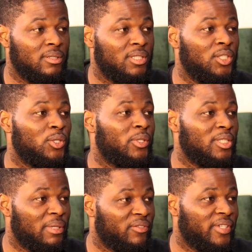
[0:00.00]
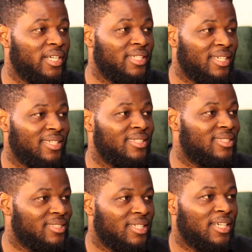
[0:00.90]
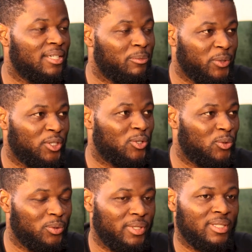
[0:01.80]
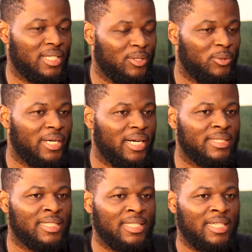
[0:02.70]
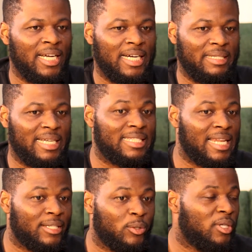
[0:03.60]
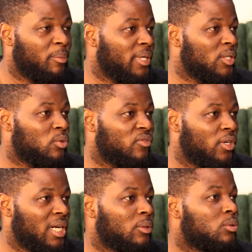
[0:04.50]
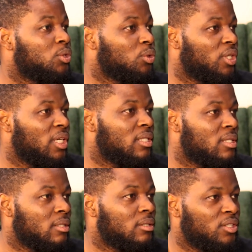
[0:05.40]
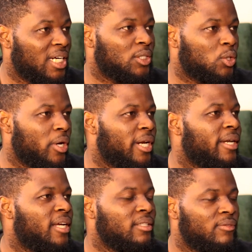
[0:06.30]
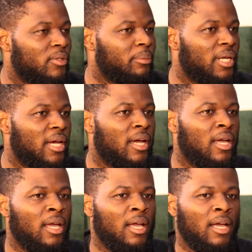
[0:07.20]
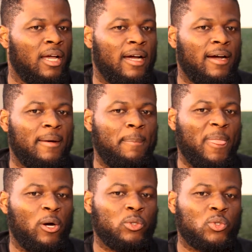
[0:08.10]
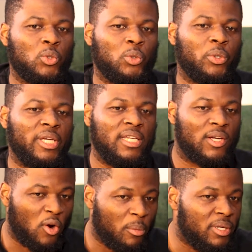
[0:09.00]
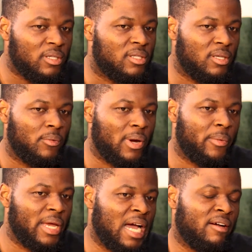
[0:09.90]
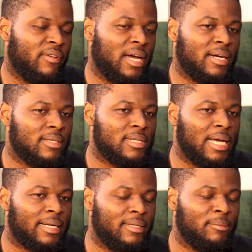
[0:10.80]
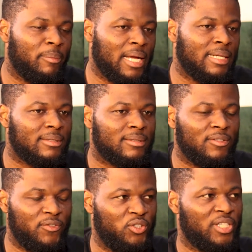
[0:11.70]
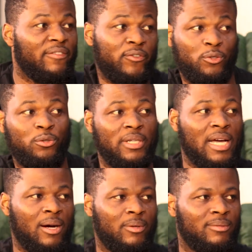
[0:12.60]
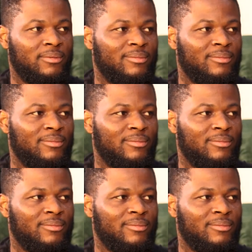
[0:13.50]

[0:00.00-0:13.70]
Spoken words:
the CEO is my friend and we just do this hand to hand. And that's like the only place we've gone out to showcase TrashCoin. And then from there, also in the community where we have that recycling plant, if you drive through now,